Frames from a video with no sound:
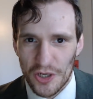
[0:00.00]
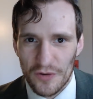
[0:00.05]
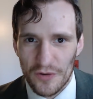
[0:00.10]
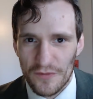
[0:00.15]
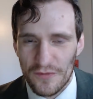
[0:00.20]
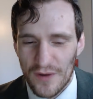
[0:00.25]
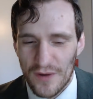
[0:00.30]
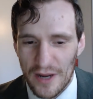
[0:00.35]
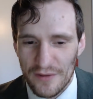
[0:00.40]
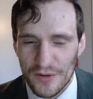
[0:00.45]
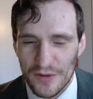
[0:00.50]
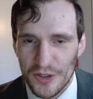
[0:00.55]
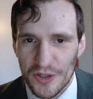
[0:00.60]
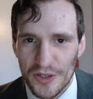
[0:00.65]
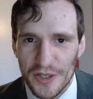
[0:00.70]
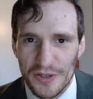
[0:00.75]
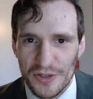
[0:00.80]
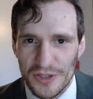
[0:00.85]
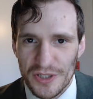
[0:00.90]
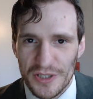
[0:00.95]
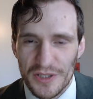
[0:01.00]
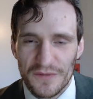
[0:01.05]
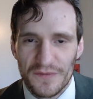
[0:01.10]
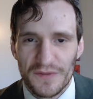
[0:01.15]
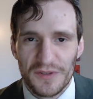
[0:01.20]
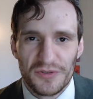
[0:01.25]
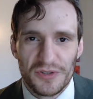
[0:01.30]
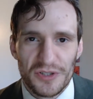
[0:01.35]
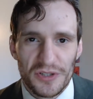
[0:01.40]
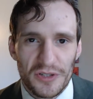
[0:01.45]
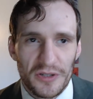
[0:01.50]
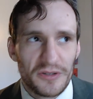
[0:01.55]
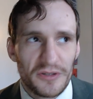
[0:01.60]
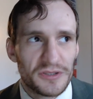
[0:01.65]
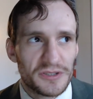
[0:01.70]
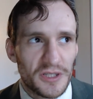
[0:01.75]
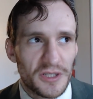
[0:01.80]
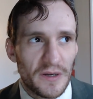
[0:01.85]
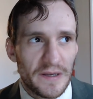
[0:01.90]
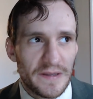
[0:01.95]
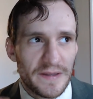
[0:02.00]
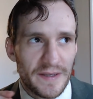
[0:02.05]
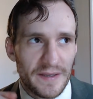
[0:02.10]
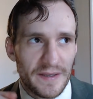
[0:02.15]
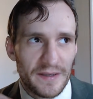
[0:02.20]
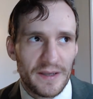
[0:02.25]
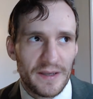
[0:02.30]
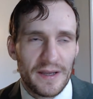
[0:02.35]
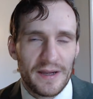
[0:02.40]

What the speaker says: 500 years in the future. So I think